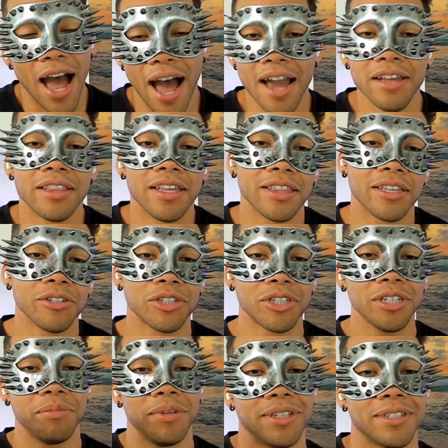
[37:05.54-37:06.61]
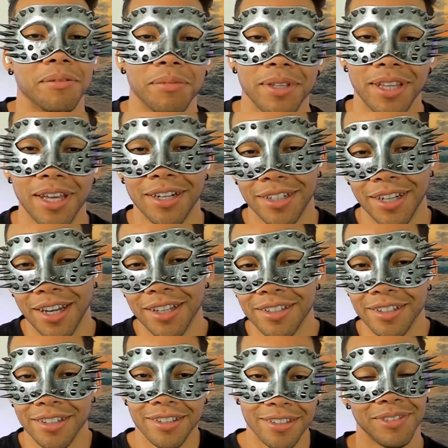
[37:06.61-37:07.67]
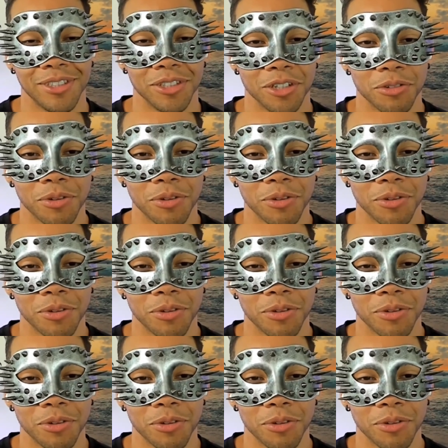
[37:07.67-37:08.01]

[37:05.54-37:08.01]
I think there should be something that enhances your